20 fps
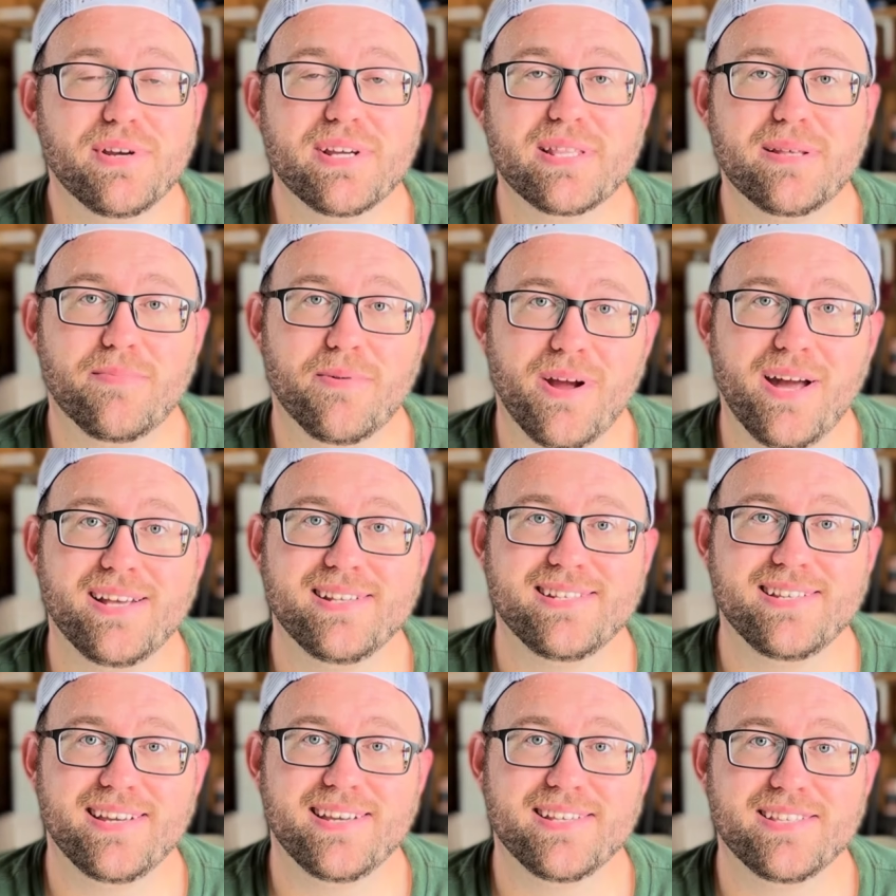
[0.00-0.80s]
the
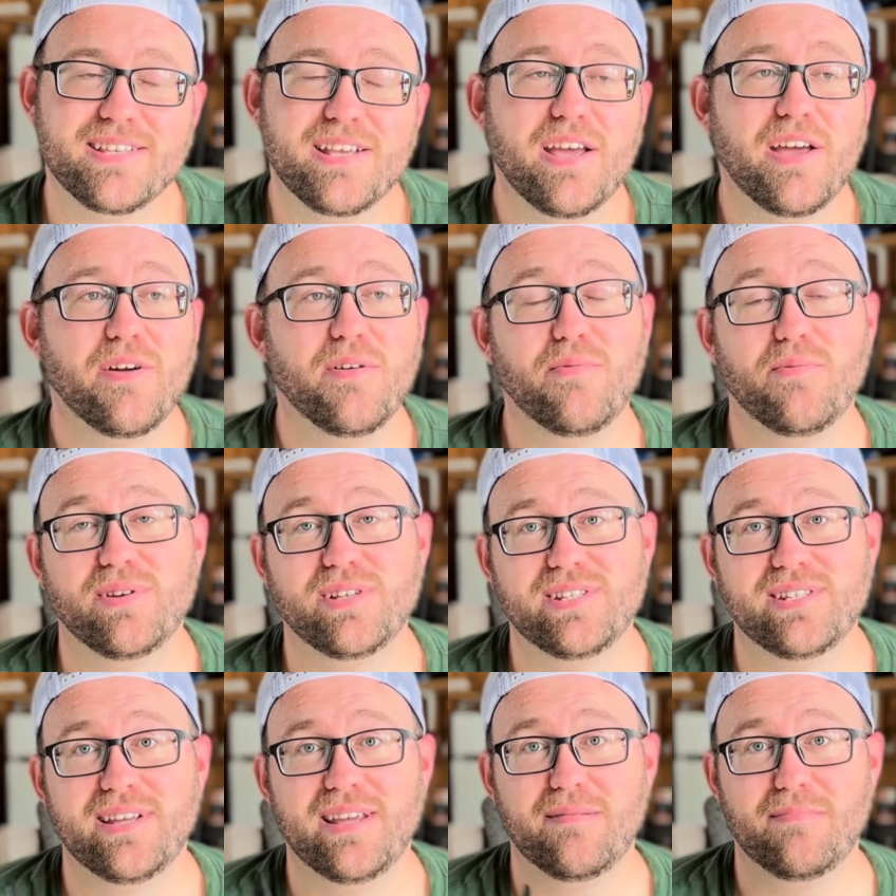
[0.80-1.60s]
process,
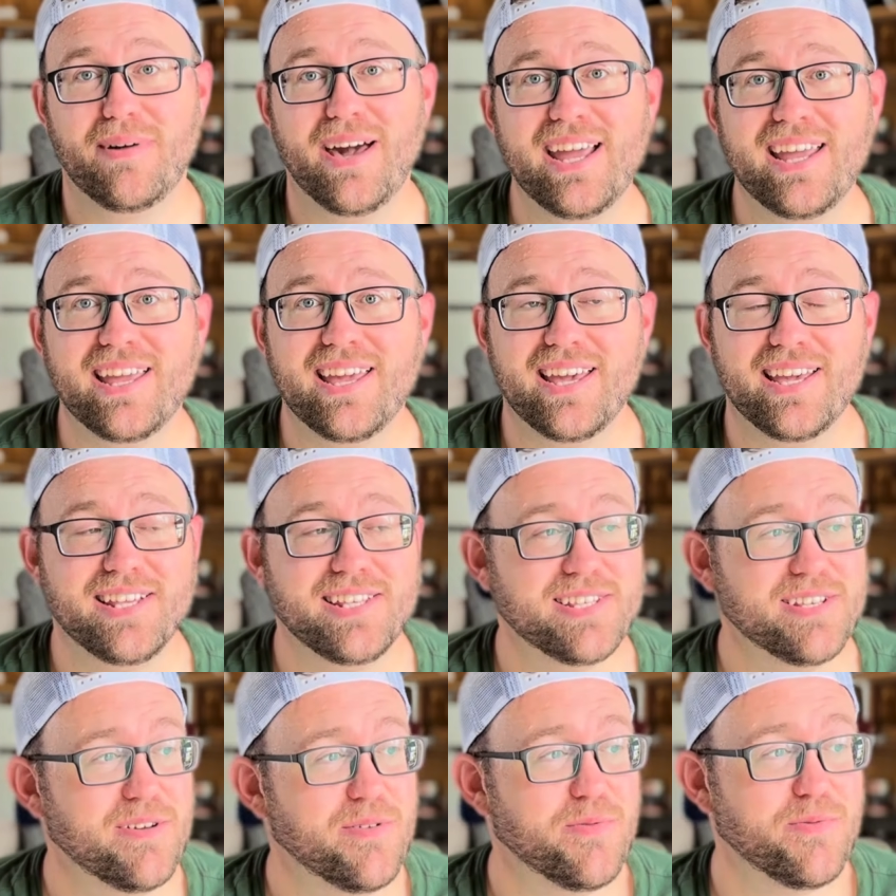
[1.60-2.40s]
which in my
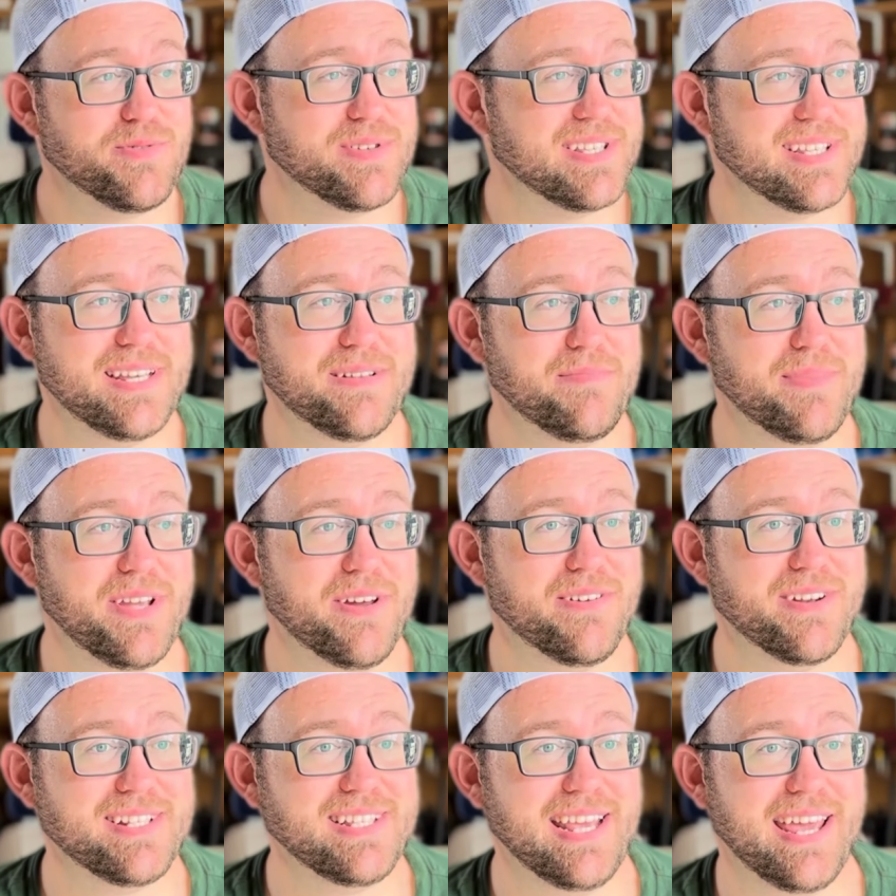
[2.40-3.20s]
case will send me
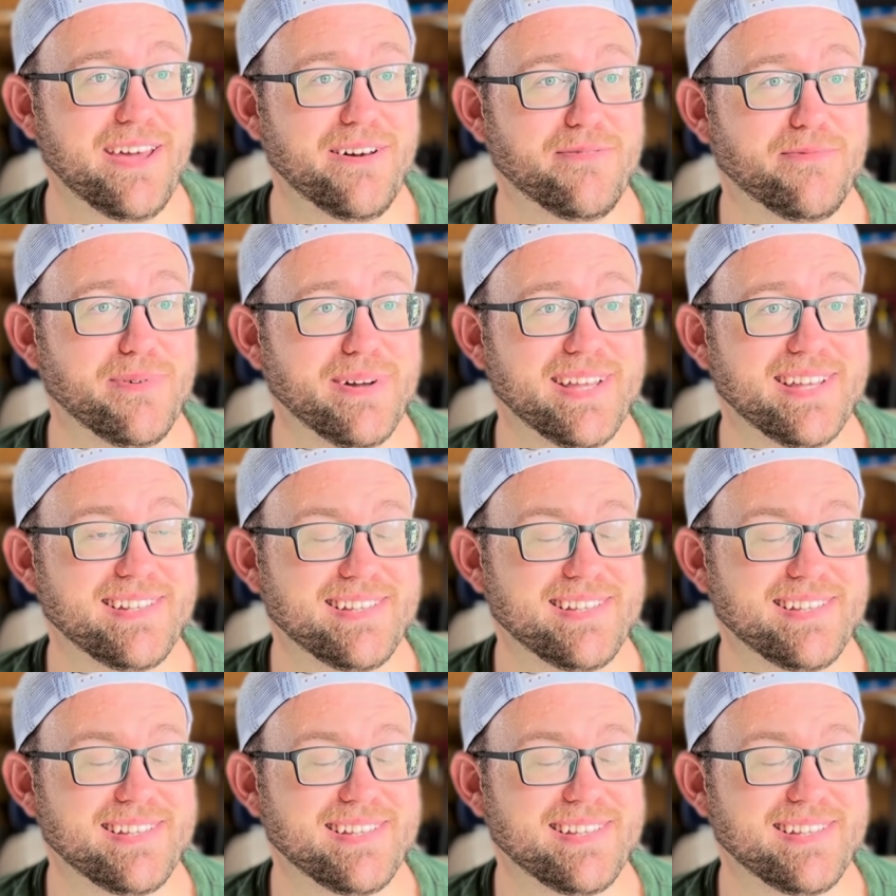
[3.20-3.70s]
on a tailwind.